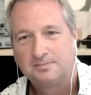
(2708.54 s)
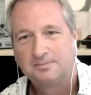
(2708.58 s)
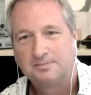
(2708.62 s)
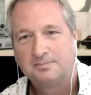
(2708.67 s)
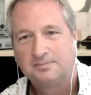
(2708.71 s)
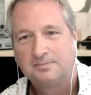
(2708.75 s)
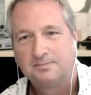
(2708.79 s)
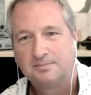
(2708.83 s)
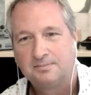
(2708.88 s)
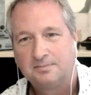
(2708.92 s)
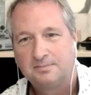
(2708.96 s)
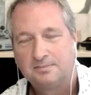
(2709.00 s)

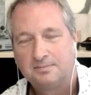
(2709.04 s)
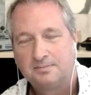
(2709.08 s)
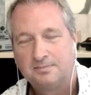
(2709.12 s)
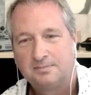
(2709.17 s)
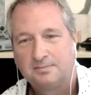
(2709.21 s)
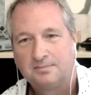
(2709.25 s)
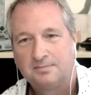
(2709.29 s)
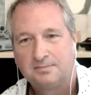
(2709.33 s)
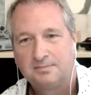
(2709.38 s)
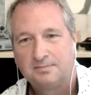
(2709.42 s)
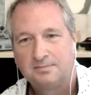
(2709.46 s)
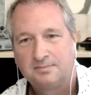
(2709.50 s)

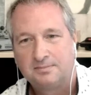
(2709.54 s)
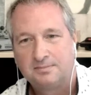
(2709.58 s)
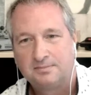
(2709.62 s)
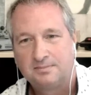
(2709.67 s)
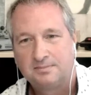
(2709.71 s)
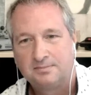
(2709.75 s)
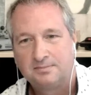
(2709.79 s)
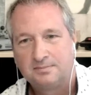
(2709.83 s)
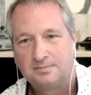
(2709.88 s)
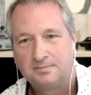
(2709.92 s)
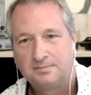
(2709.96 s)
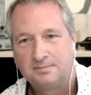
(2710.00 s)

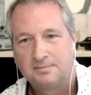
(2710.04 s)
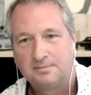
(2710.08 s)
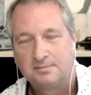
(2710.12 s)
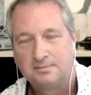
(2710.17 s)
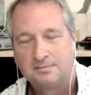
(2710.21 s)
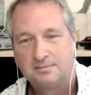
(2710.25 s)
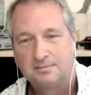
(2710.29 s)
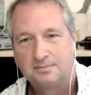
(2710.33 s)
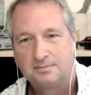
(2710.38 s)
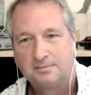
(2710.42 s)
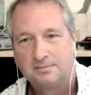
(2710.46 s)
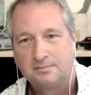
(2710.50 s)

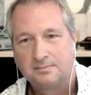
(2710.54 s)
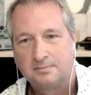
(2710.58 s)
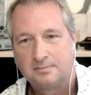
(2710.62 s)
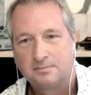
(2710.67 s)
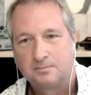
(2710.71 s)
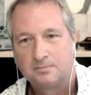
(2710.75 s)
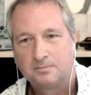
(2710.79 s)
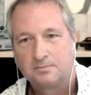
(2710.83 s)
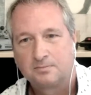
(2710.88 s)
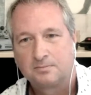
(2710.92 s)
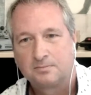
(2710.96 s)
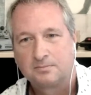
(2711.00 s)

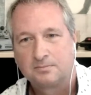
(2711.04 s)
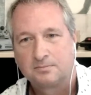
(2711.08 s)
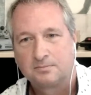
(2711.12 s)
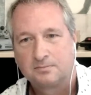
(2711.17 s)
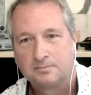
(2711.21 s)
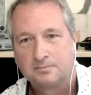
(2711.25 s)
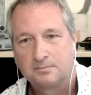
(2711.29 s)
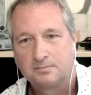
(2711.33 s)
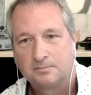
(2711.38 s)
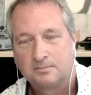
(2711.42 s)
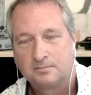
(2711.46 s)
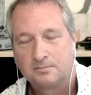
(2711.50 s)

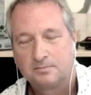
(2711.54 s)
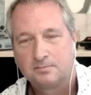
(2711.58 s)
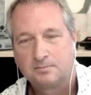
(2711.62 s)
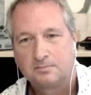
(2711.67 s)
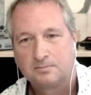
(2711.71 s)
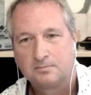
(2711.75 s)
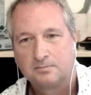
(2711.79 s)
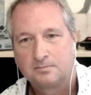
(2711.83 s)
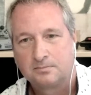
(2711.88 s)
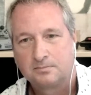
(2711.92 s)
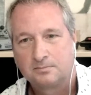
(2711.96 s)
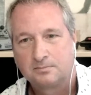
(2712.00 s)

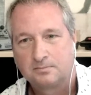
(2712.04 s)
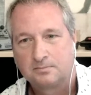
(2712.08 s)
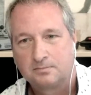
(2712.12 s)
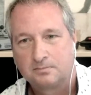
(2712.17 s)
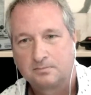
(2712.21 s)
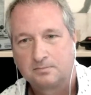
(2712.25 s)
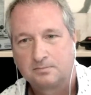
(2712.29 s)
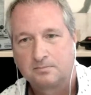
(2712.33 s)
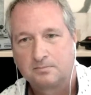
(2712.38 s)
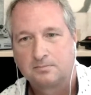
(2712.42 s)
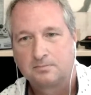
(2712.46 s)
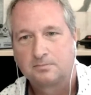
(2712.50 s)

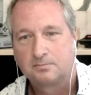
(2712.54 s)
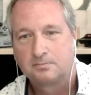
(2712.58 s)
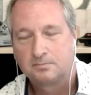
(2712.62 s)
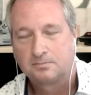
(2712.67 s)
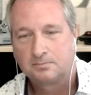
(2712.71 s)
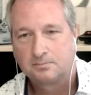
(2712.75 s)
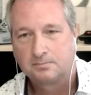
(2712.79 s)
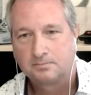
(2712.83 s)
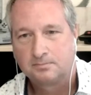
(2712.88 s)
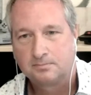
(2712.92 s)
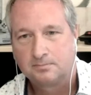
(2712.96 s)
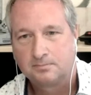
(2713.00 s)

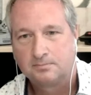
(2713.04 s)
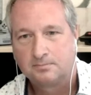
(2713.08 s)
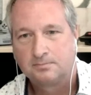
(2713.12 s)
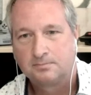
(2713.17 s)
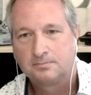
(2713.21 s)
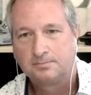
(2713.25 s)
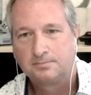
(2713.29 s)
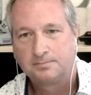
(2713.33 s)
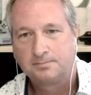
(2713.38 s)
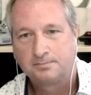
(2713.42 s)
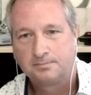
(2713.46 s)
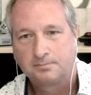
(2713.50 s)

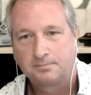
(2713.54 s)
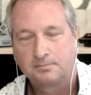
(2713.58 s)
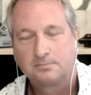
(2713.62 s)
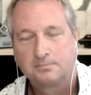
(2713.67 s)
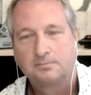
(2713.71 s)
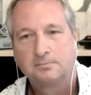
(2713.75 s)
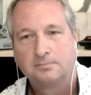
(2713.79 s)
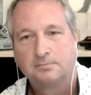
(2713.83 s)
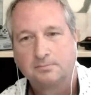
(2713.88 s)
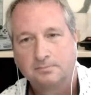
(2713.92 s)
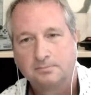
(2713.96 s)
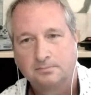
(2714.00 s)

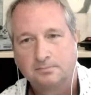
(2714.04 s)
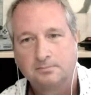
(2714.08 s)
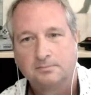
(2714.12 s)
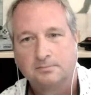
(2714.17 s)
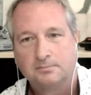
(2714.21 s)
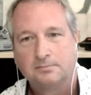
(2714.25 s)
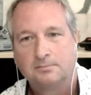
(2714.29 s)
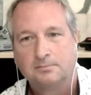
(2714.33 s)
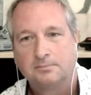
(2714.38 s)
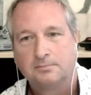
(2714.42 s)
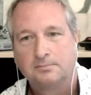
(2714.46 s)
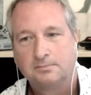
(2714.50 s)

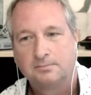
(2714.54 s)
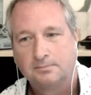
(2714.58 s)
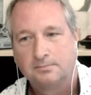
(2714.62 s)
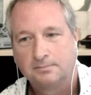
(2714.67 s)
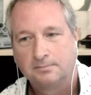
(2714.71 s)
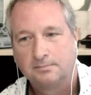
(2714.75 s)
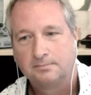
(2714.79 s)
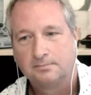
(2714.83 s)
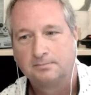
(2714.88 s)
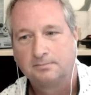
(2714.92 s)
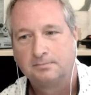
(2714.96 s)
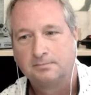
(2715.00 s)

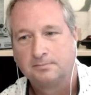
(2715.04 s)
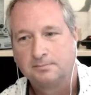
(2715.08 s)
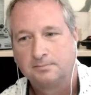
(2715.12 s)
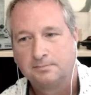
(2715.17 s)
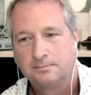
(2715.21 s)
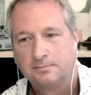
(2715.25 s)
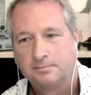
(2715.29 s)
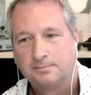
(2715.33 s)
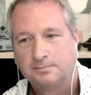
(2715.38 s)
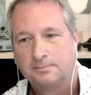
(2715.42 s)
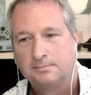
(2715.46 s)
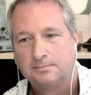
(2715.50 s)

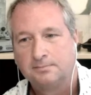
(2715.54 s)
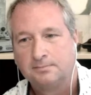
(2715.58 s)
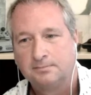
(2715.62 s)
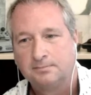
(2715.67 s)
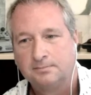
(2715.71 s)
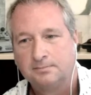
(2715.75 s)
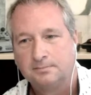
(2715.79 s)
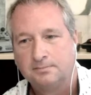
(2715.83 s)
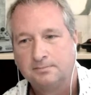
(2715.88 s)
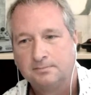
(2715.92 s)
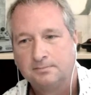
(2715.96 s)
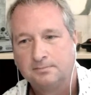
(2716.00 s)

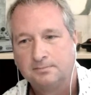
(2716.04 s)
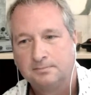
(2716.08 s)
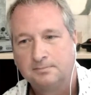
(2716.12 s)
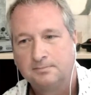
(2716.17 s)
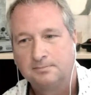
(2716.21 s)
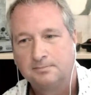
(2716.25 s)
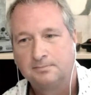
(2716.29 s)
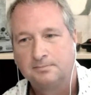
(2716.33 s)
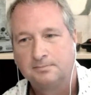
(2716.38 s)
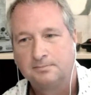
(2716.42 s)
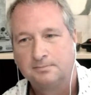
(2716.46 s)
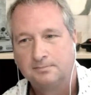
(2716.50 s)
No words are spoken by the person on screen.